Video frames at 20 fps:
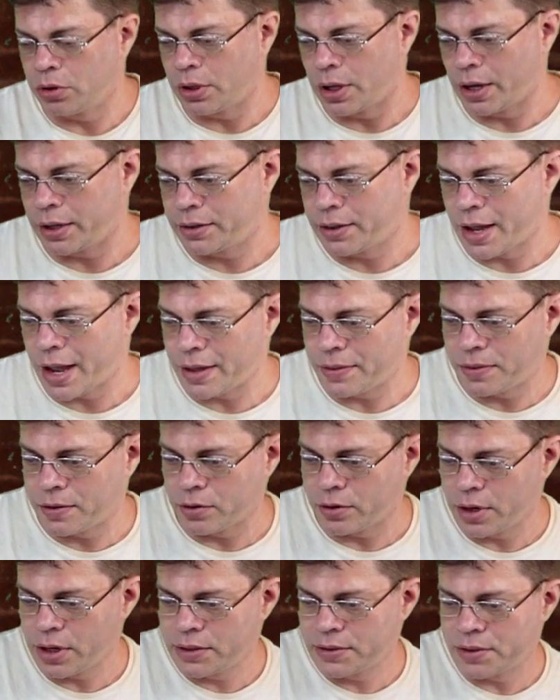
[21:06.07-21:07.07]
like that,
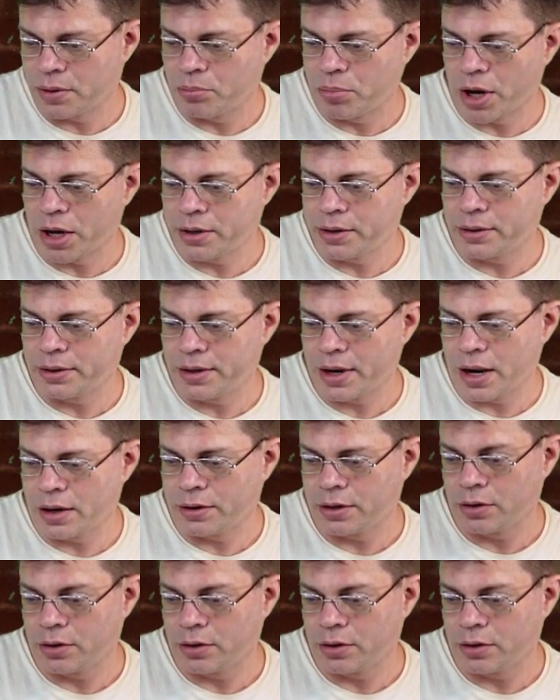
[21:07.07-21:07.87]
there is a button down